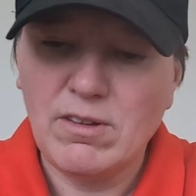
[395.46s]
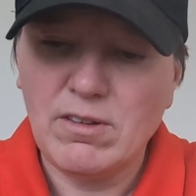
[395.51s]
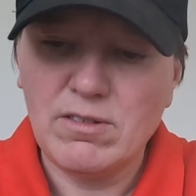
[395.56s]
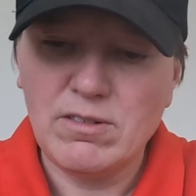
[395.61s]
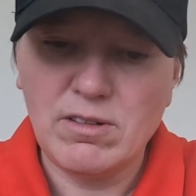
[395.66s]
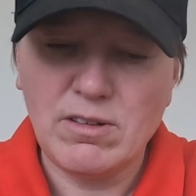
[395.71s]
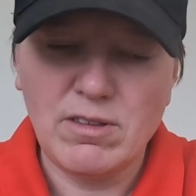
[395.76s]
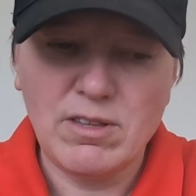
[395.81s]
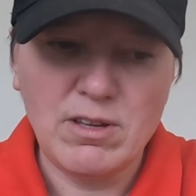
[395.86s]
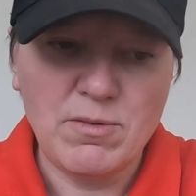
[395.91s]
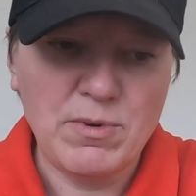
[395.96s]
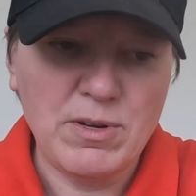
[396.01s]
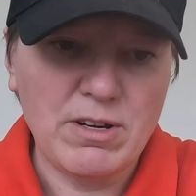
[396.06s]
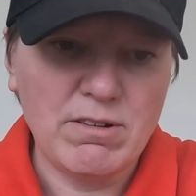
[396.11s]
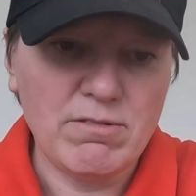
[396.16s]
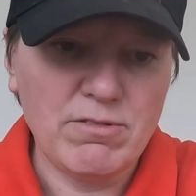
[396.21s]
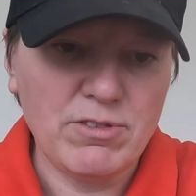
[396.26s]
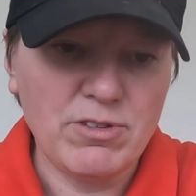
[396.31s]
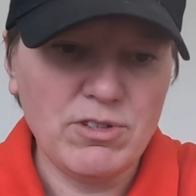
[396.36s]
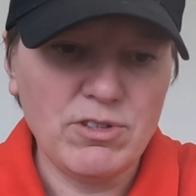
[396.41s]
So there we
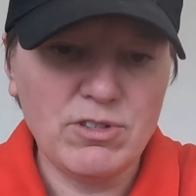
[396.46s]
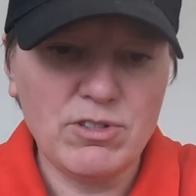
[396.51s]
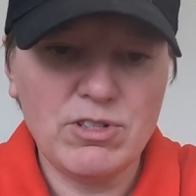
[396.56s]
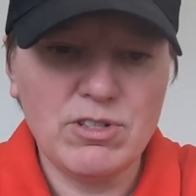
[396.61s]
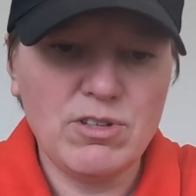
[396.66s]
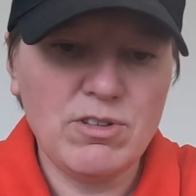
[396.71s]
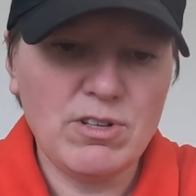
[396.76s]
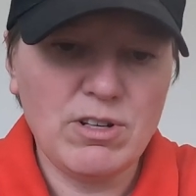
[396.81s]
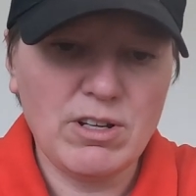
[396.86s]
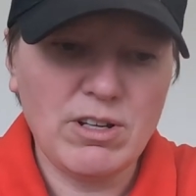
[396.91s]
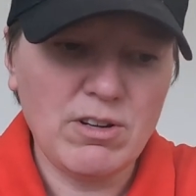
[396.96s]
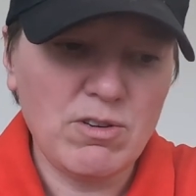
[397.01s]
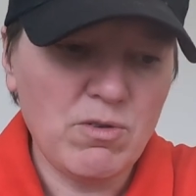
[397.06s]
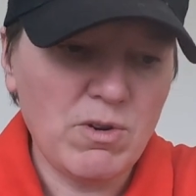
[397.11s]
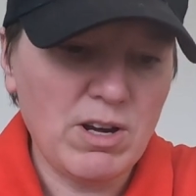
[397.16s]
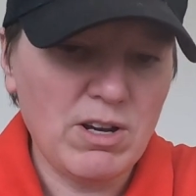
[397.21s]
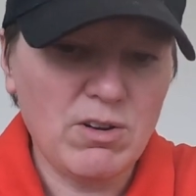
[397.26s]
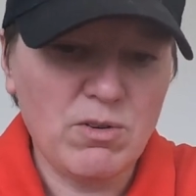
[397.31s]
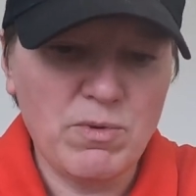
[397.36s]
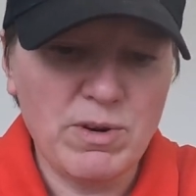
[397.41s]
are on the hook snood. I'll go
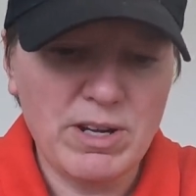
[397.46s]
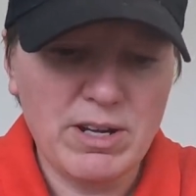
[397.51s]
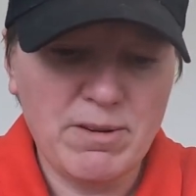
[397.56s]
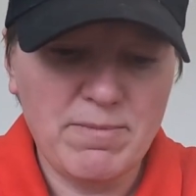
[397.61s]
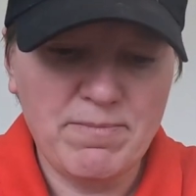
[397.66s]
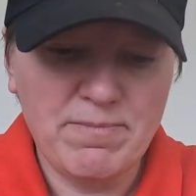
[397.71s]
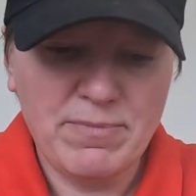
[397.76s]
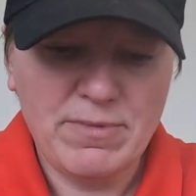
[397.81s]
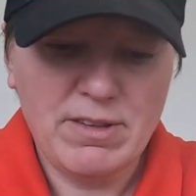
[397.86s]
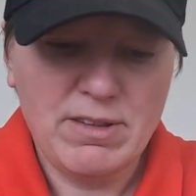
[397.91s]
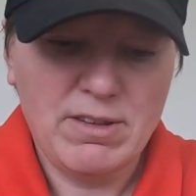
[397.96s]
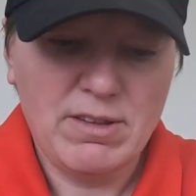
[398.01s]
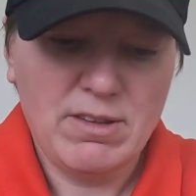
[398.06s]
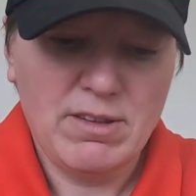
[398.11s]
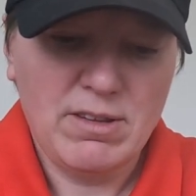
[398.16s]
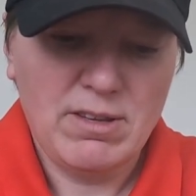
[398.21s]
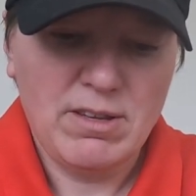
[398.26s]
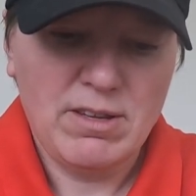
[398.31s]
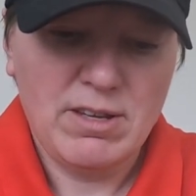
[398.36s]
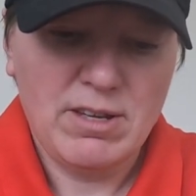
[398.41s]
quite a long way up,
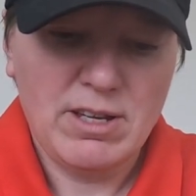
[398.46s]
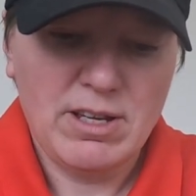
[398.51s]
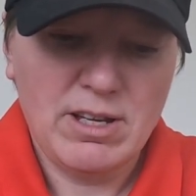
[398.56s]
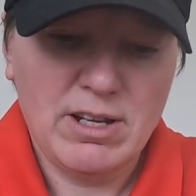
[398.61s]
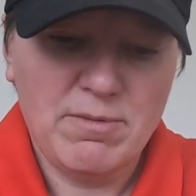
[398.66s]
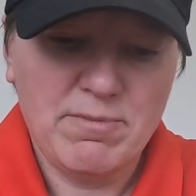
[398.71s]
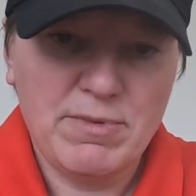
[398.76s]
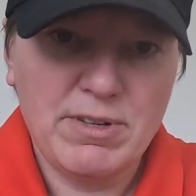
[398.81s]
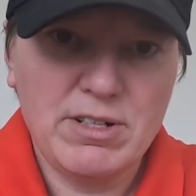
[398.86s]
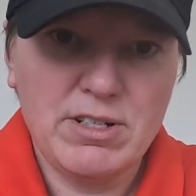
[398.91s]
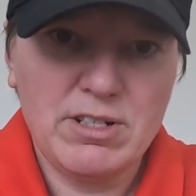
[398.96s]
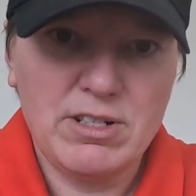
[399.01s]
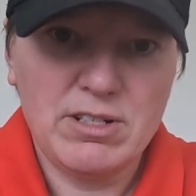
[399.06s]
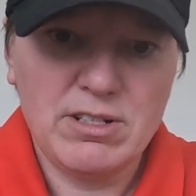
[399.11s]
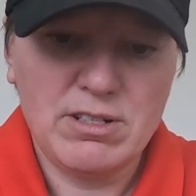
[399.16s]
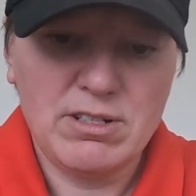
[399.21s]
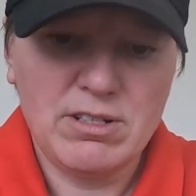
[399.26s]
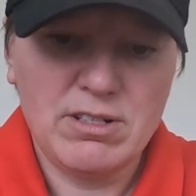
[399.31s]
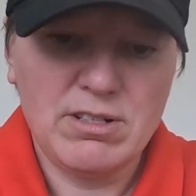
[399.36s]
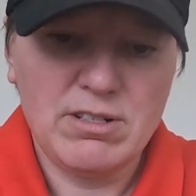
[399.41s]
and I'm going
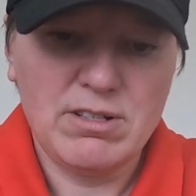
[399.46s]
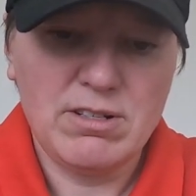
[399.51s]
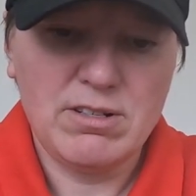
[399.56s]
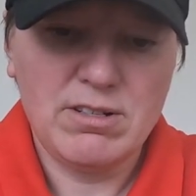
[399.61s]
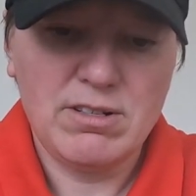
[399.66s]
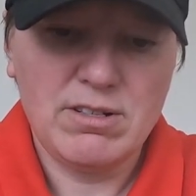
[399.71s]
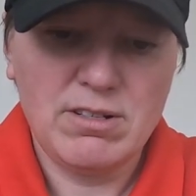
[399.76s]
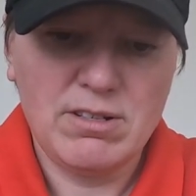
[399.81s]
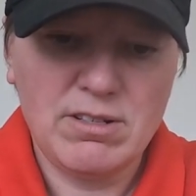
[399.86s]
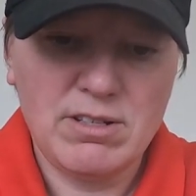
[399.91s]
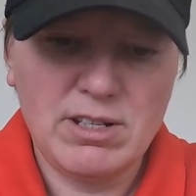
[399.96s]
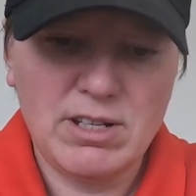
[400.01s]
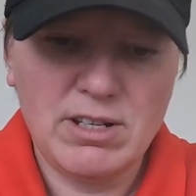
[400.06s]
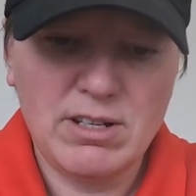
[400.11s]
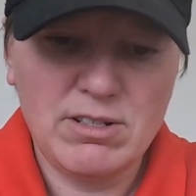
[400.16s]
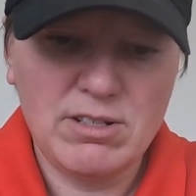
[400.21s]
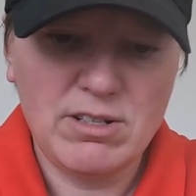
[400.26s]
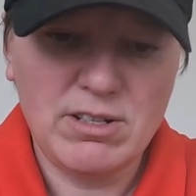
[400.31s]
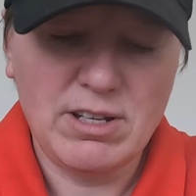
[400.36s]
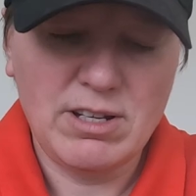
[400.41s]
to
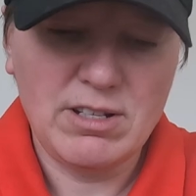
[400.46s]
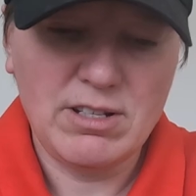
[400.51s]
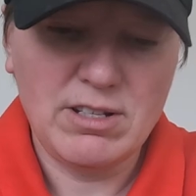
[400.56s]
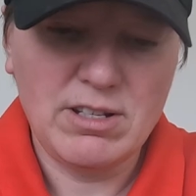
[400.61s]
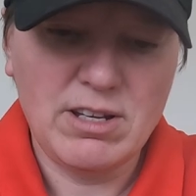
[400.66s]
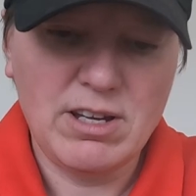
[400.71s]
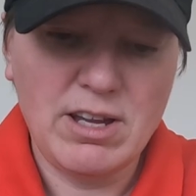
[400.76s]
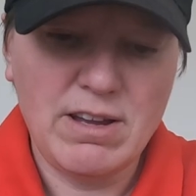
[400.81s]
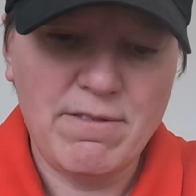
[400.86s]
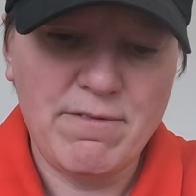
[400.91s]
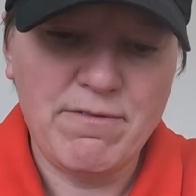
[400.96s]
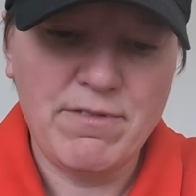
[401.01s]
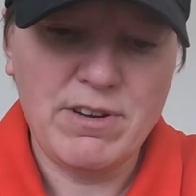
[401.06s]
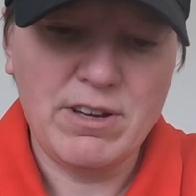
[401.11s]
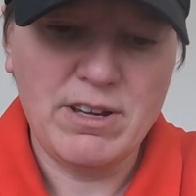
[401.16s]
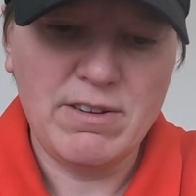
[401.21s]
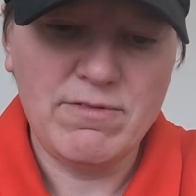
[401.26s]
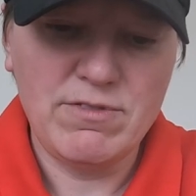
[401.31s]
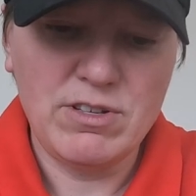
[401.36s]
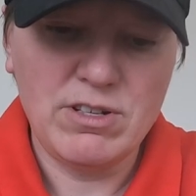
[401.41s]
tie a
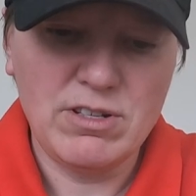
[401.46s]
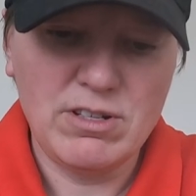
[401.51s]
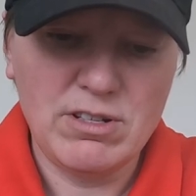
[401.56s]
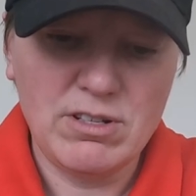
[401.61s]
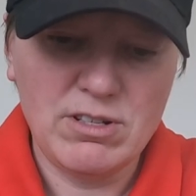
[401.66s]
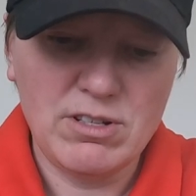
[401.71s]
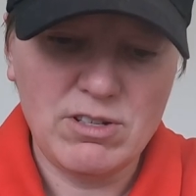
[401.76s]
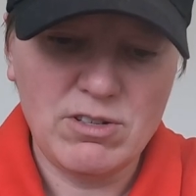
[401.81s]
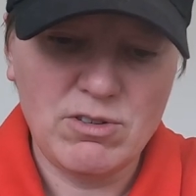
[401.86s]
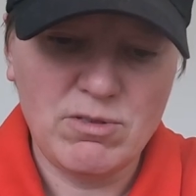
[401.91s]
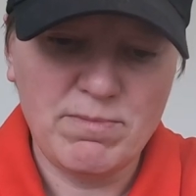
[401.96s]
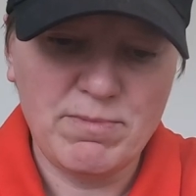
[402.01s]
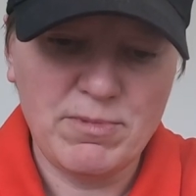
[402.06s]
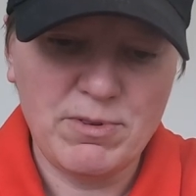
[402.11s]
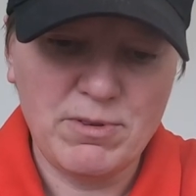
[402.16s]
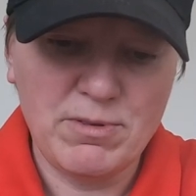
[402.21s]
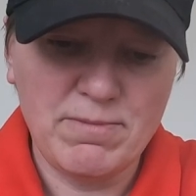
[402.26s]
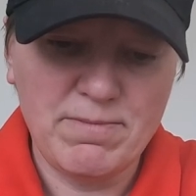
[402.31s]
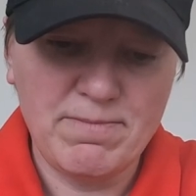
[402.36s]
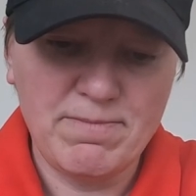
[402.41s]
5-turn stop
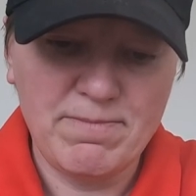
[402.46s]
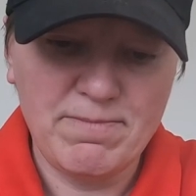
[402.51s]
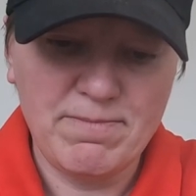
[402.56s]
knot.